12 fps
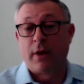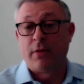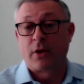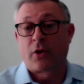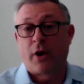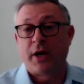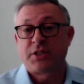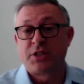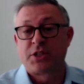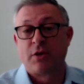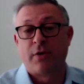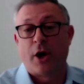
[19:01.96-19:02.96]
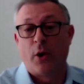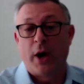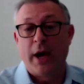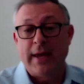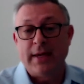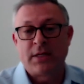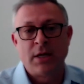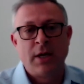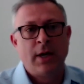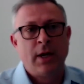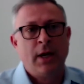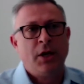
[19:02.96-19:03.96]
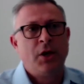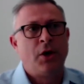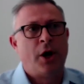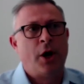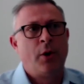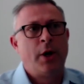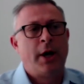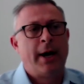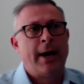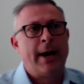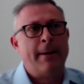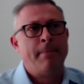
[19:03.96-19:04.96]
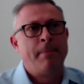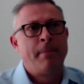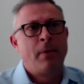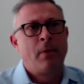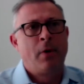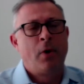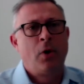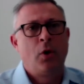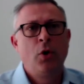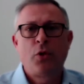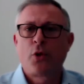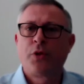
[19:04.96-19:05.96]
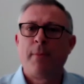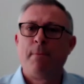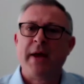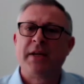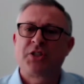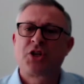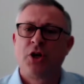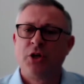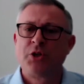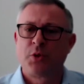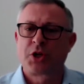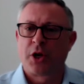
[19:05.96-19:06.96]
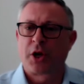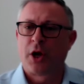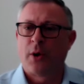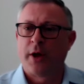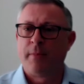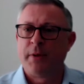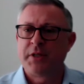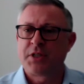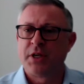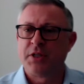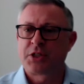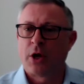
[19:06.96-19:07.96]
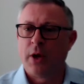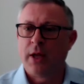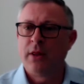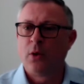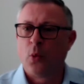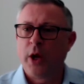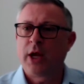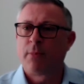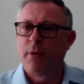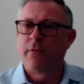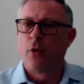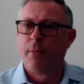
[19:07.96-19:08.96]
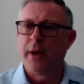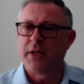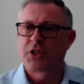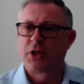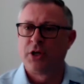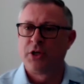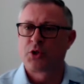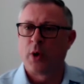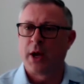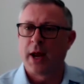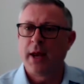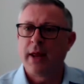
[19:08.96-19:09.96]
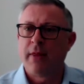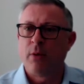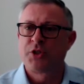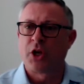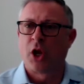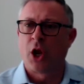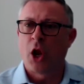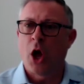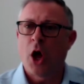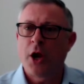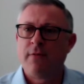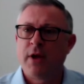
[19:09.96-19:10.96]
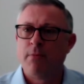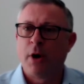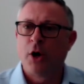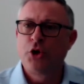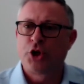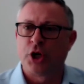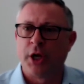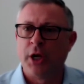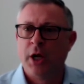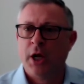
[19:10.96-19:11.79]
in the crisis of 08, you know, um, who thought that Bear Stearns was going to go out of business? So in the week before Bear Stearns went under, there was a lot of emotion